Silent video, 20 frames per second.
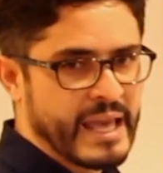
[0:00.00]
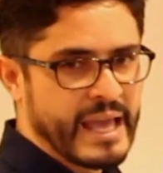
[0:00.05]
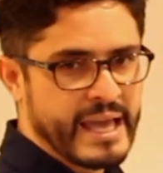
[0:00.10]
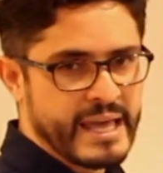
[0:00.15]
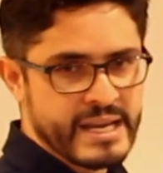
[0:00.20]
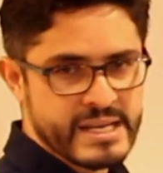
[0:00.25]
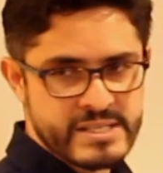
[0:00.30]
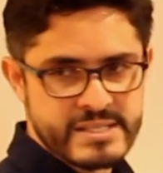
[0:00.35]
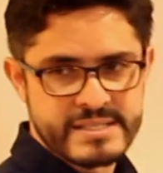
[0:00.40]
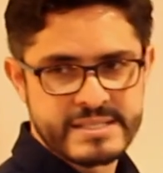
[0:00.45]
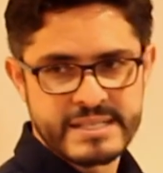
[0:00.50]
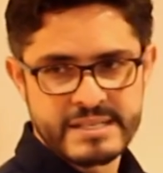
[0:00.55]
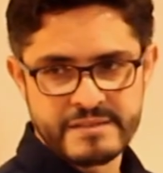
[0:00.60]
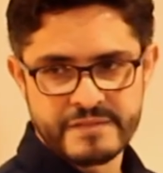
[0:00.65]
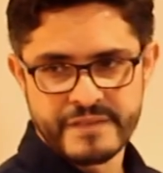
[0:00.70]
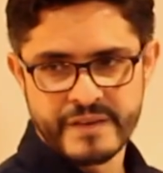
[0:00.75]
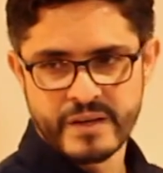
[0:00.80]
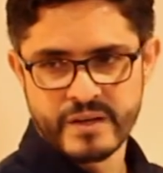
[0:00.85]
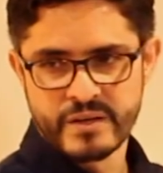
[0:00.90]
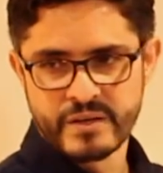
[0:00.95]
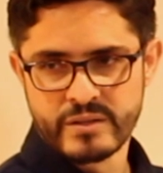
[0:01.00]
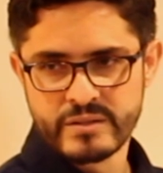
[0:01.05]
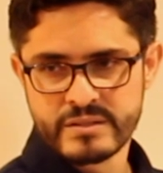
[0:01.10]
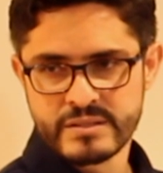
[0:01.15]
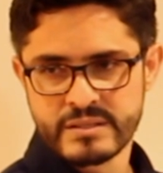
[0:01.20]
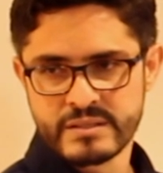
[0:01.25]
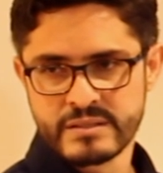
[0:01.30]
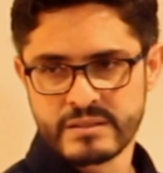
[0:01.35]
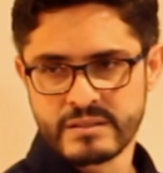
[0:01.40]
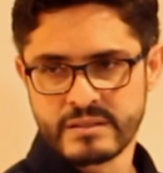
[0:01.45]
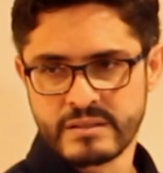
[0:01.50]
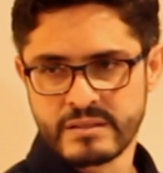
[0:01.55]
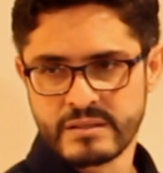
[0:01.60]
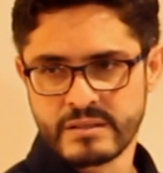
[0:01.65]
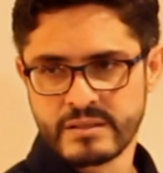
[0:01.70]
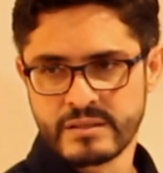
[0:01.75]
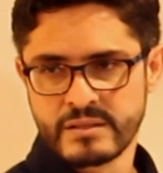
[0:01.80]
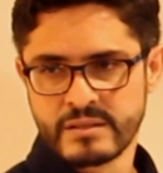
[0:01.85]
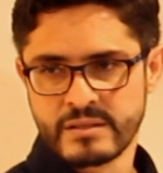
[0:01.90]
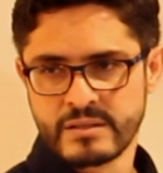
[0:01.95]
It is difficult
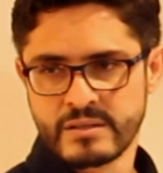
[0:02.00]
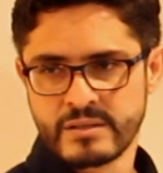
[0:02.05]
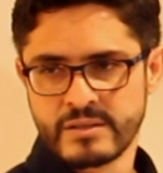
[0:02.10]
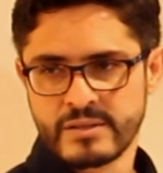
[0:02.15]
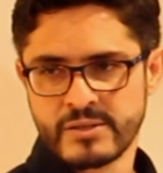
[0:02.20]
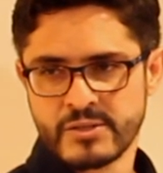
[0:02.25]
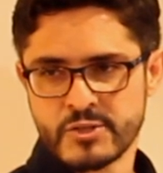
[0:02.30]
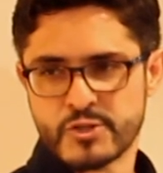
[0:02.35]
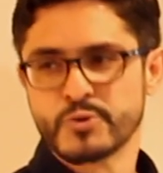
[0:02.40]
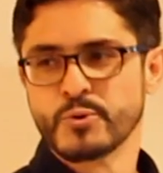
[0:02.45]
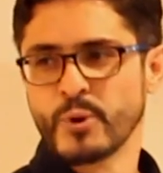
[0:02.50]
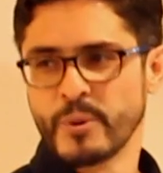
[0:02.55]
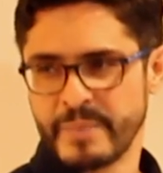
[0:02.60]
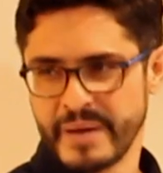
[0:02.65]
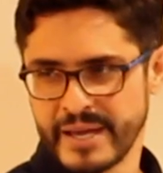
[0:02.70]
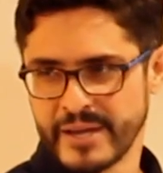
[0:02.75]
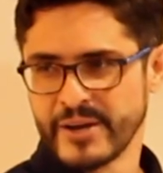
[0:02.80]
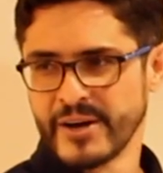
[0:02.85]
to obey